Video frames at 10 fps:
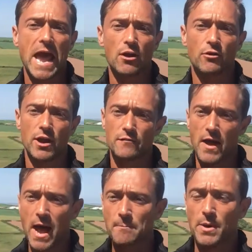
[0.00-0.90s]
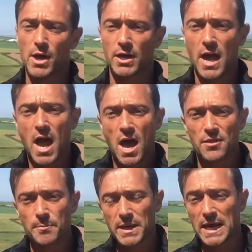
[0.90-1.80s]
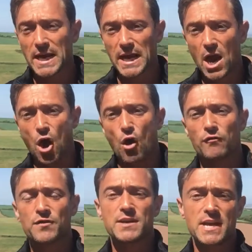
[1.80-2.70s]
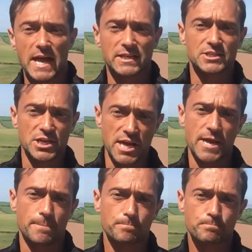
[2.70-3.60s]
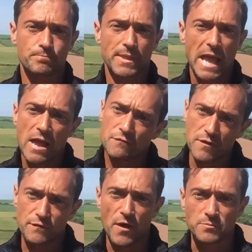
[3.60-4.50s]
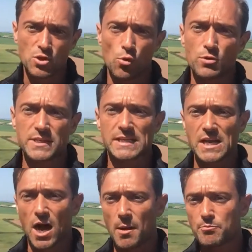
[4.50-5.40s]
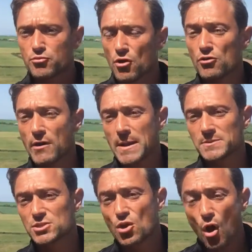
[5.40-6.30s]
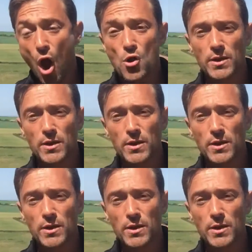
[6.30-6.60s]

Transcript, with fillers: area of Hamburg at the beginning of next year. FitFarms courses are programmed not